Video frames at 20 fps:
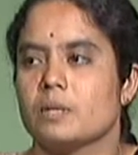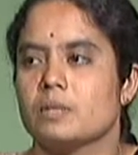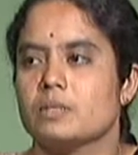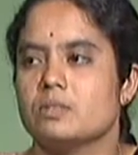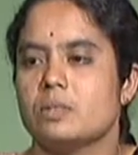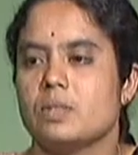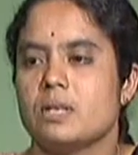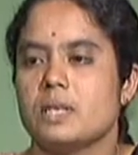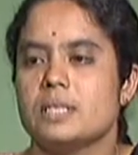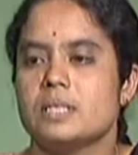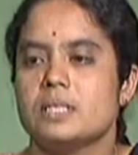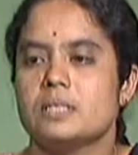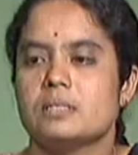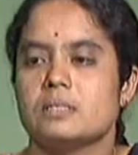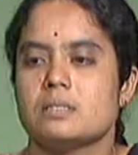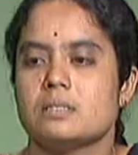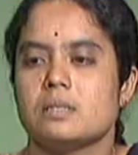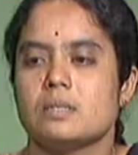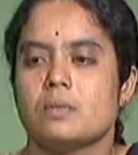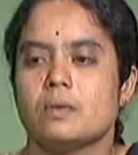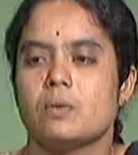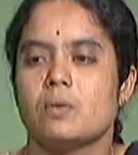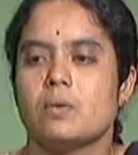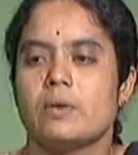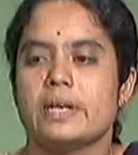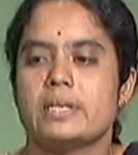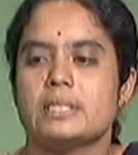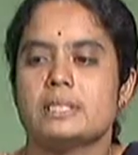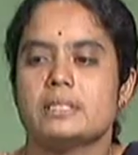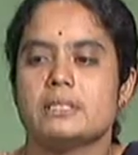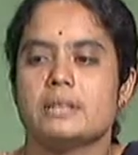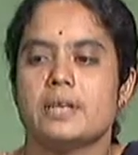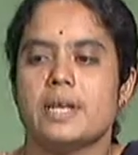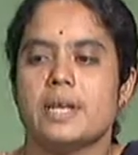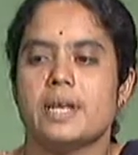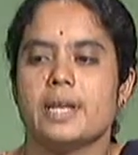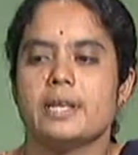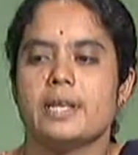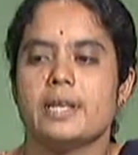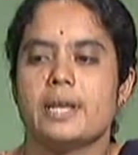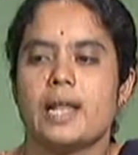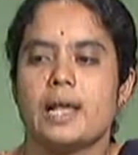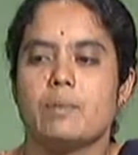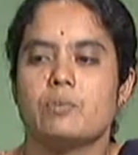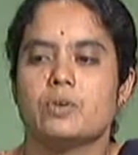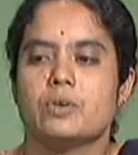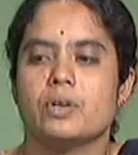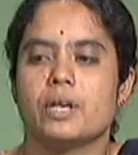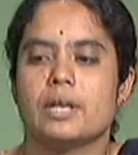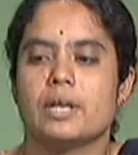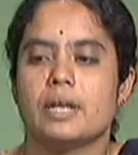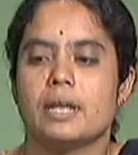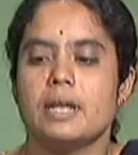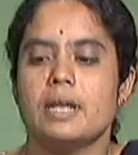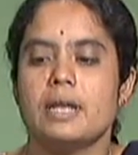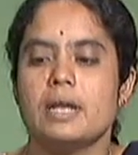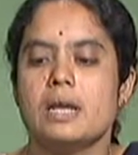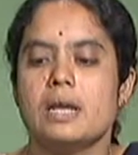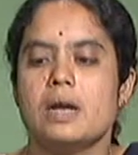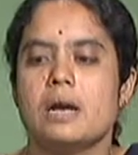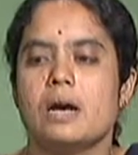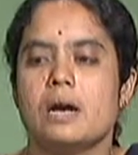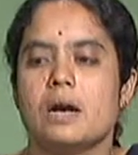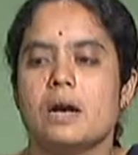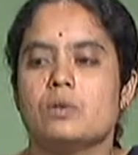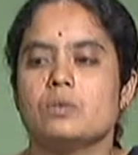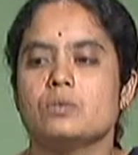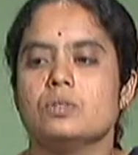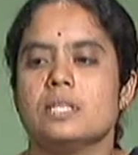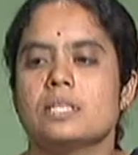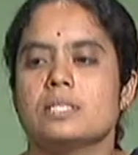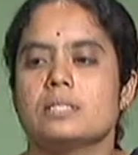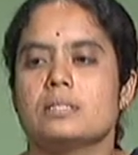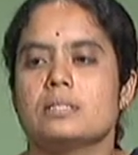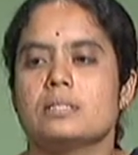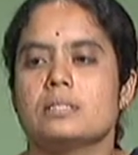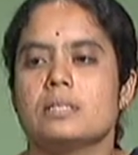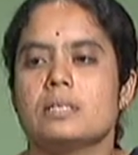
So let us go and see in a laboratory how this